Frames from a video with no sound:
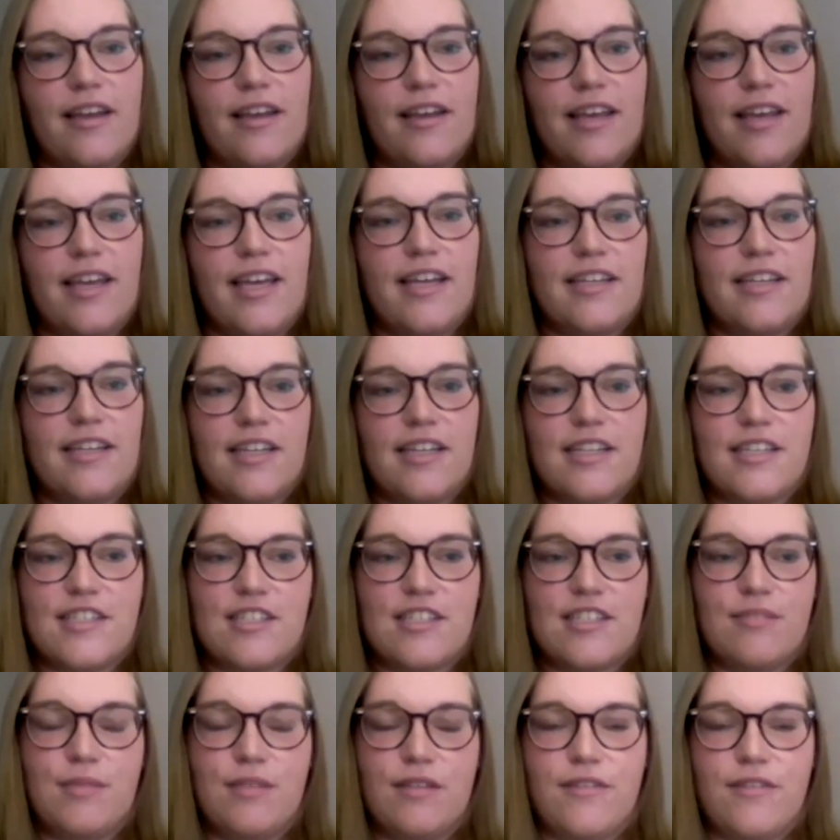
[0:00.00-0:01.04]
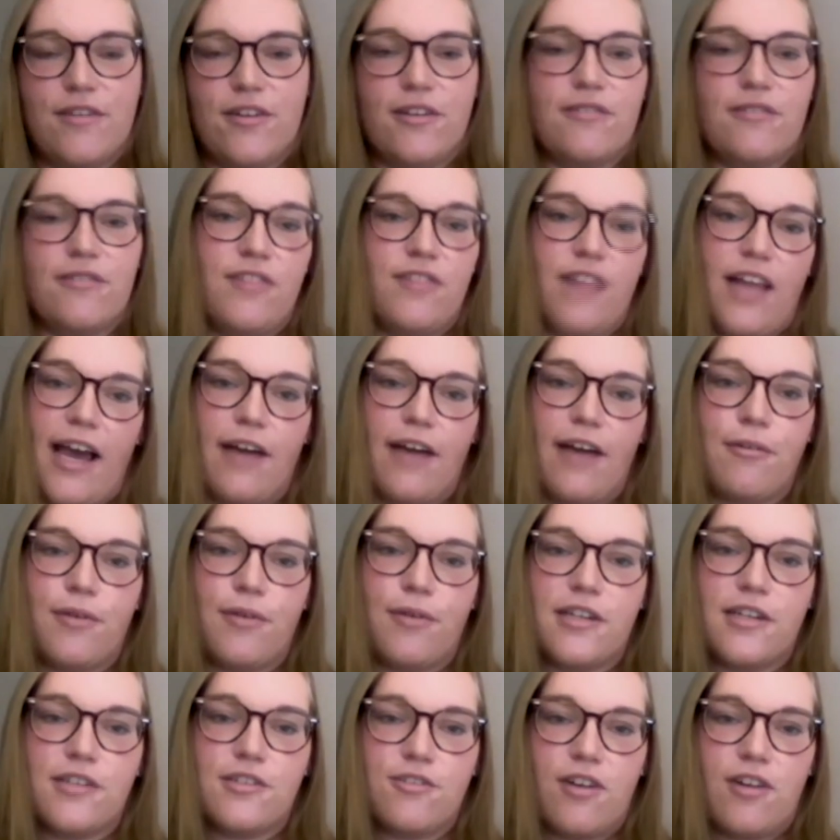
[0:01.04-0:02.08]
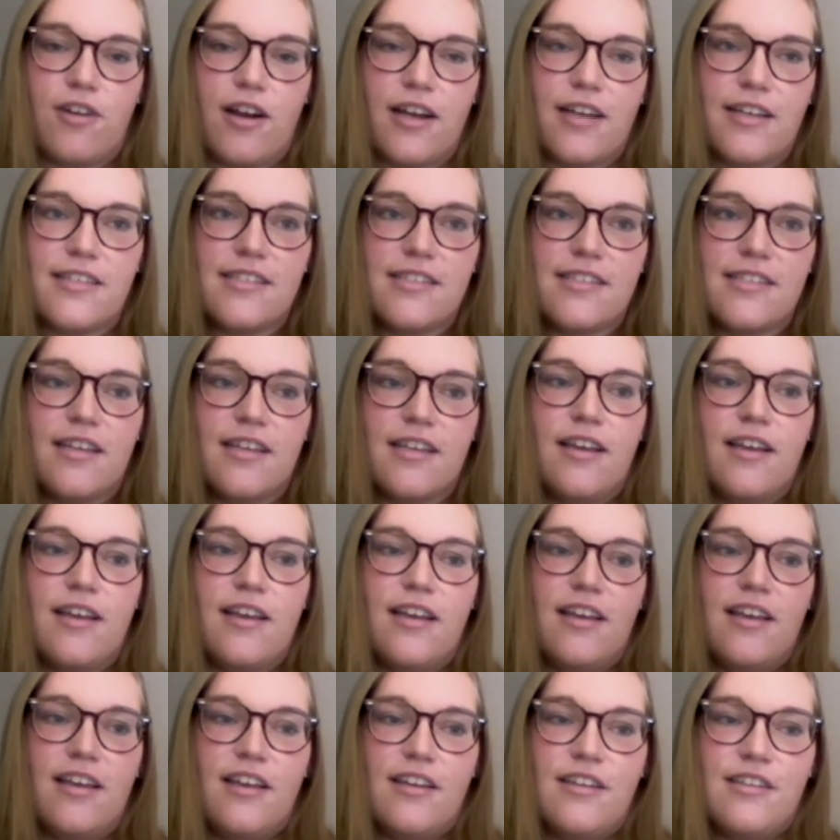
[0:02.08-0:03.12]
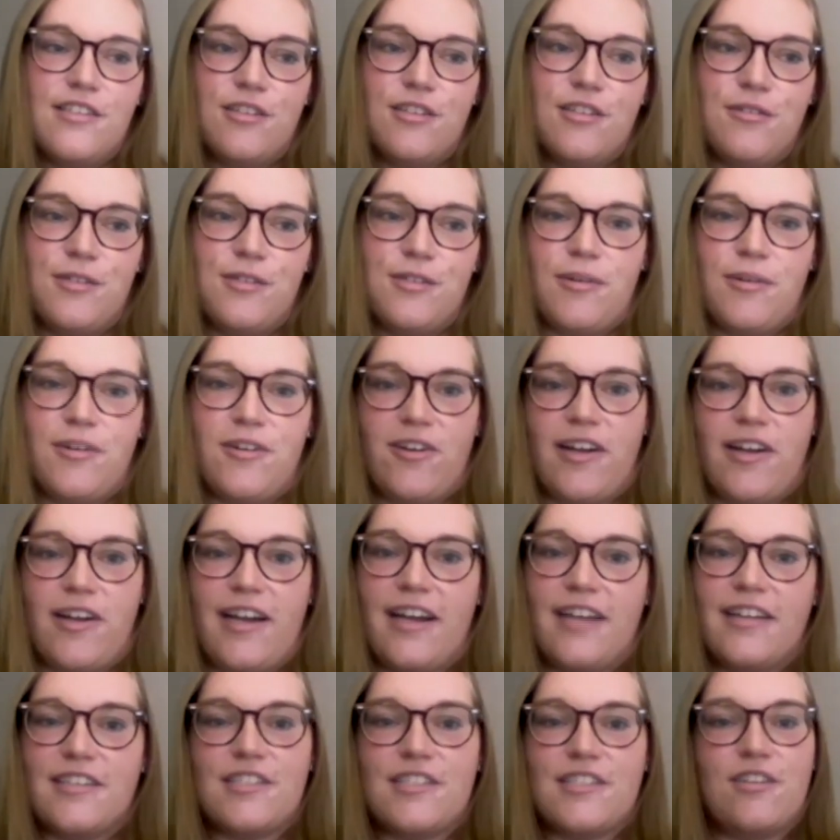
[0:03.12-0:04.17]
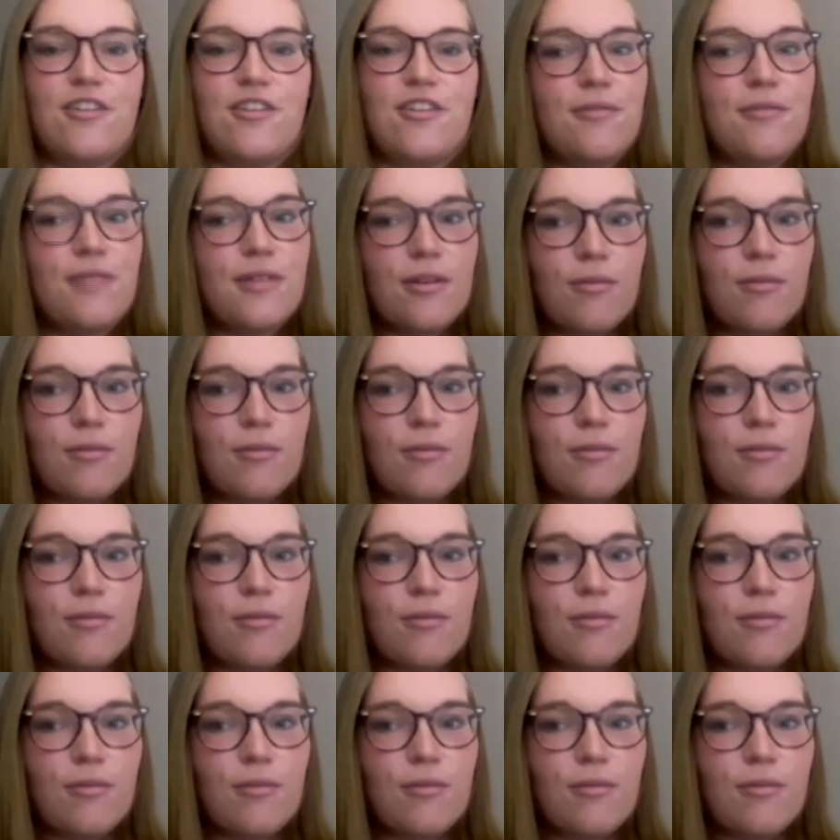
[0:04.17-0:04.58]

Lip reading: Ink tends to be very flat when it dries, so is where I kind of started with the